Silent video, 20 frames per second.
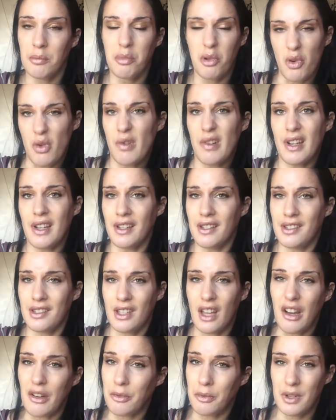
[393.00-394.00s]
boring
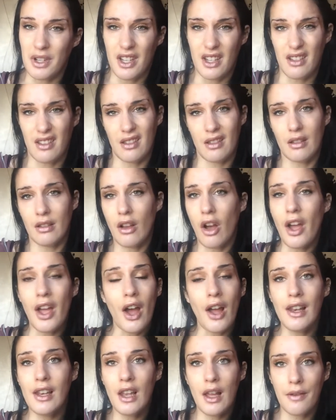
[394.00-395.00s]
stuff, which is...
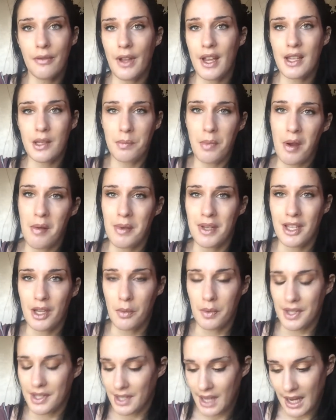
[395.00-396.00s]
I love
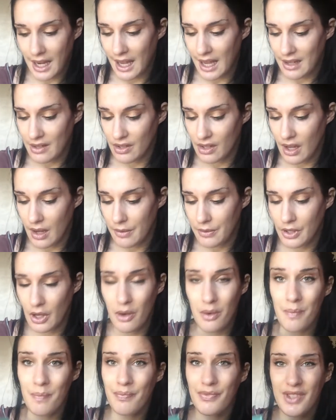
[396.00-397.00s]
experimenting with skincare stuff.
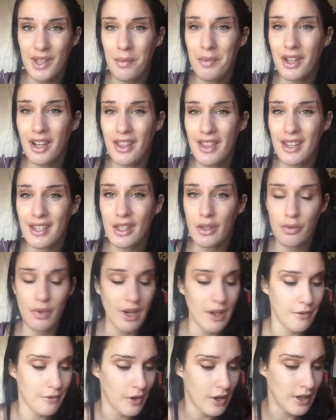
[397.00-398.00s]
So something like this is
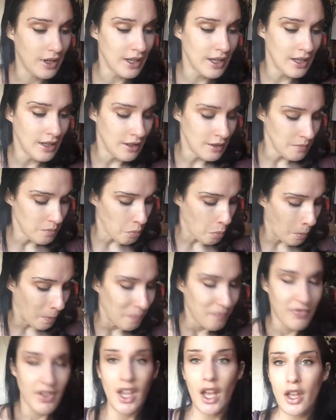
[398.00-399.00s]
really fun.
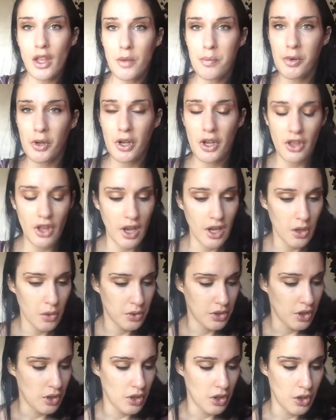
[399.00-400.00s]
The other product that I
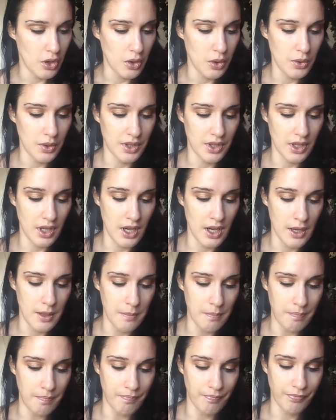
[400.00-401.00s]
also used,
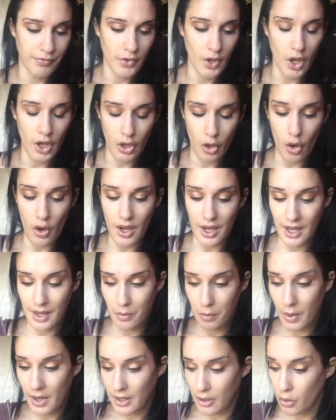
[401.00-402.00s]
I got
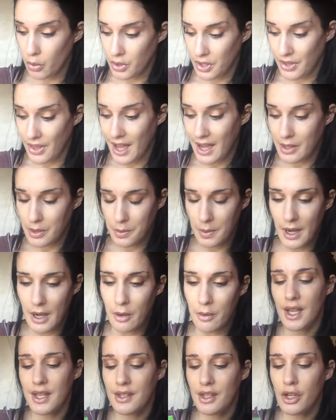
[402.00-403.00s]
when I ordered that as
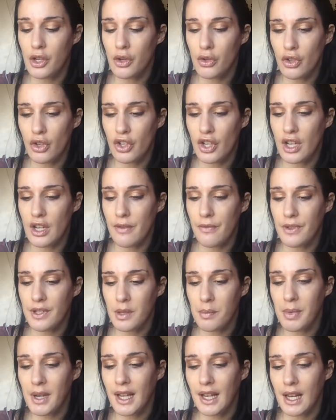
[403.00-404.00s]
well, is the Neutrogena
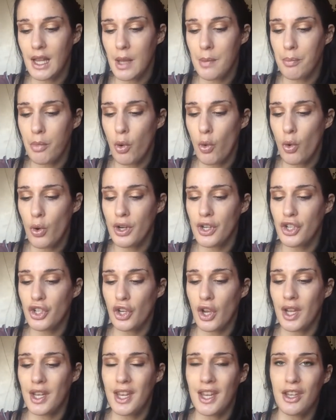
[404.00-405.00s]
Visibly Clear Pore and
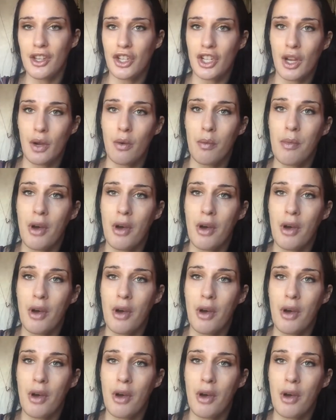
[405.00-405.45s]
Shine In Shower